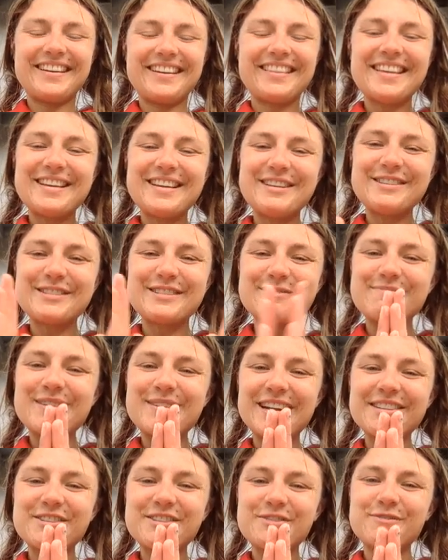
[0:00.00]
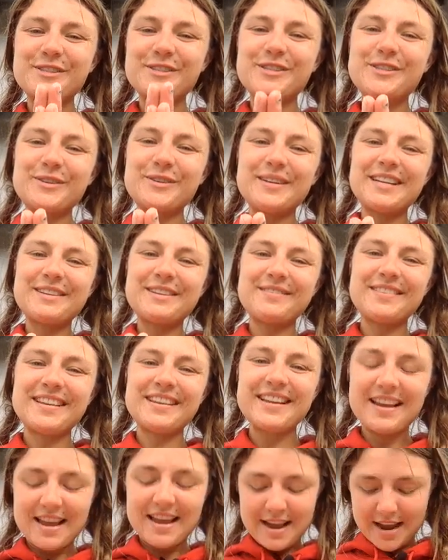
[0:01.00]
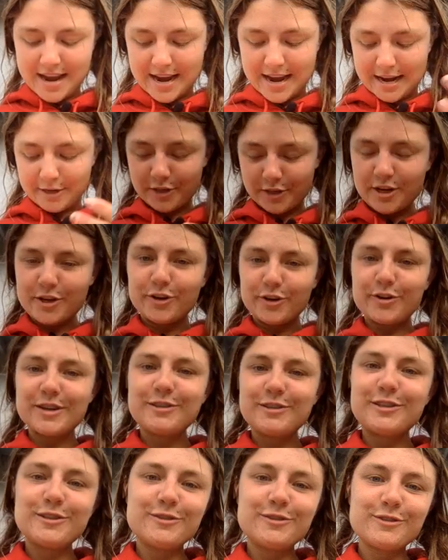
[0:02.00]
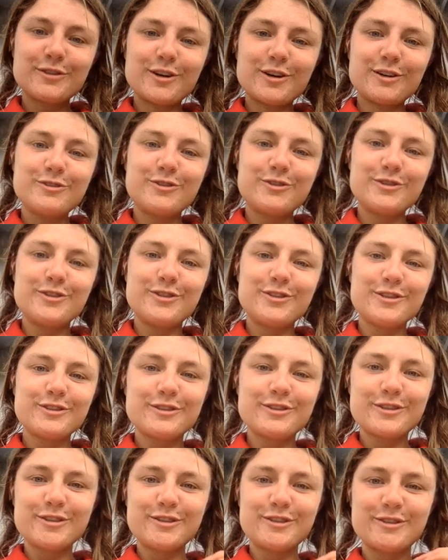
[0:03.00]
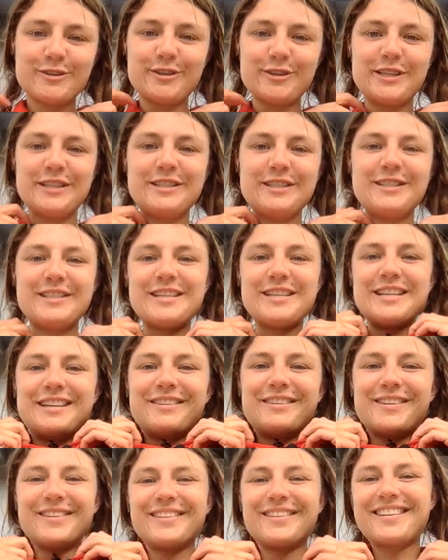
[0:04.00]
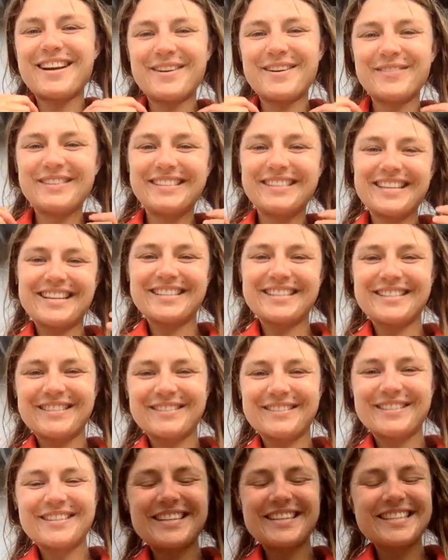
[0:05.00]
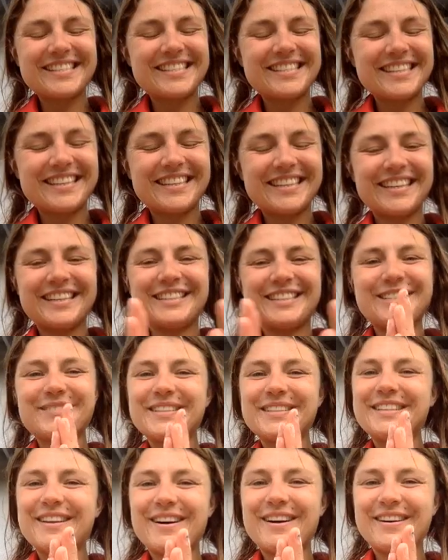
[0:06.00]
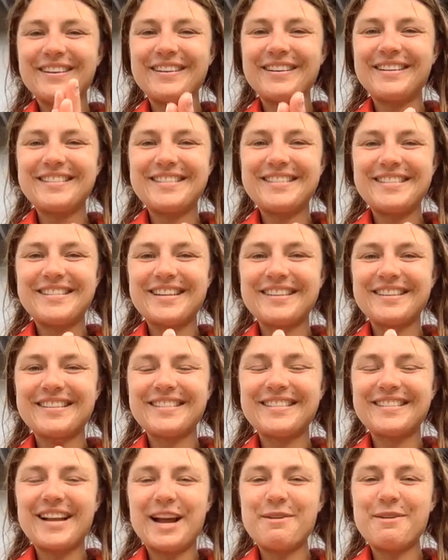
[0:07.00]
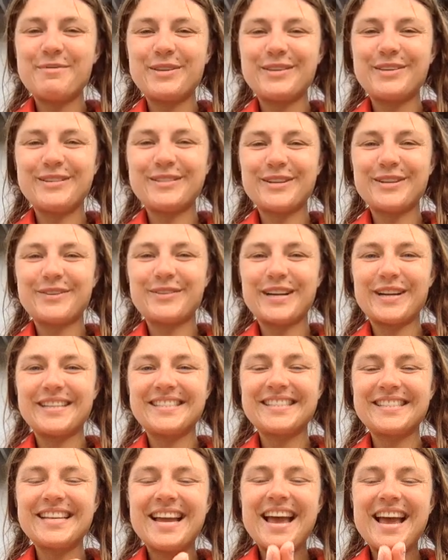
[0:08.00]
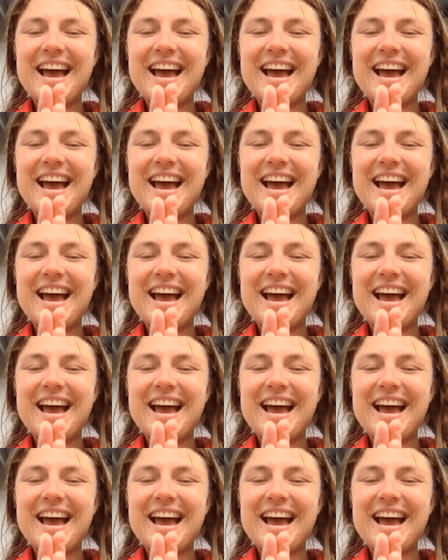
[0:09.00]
Thank you so much for joining me at Kristen's Consciousness Consultancy, Conversations with Kristen. It's been an honor to share this time with you, soul friends.